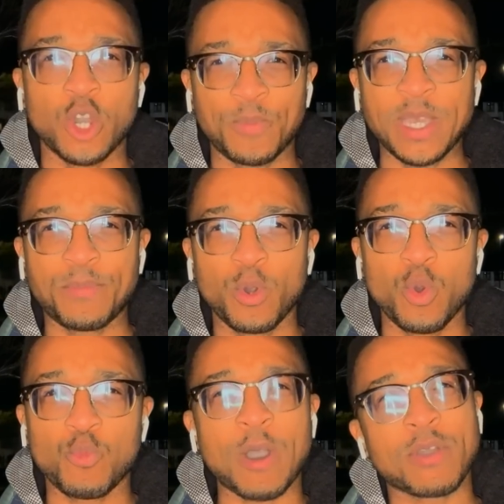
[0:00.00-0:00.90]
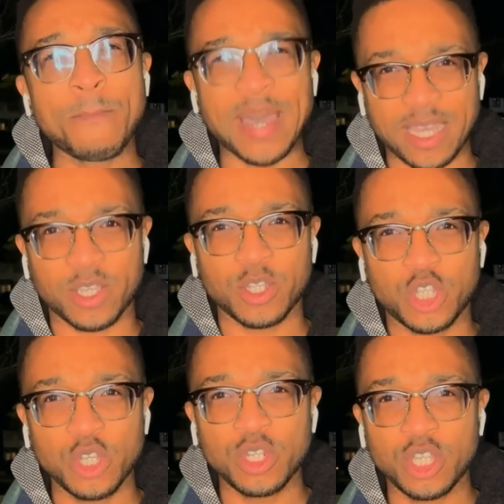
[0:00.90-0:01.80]
people, welcome back
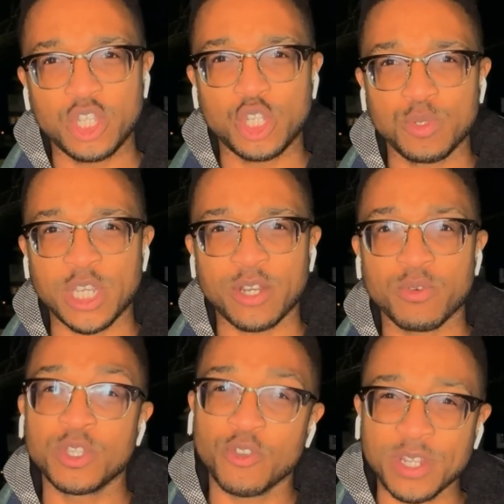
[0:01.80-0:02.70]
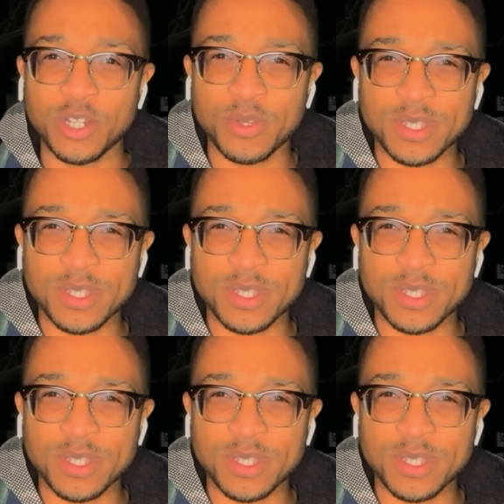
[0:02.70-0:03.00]
to the YouTube channel. You already know what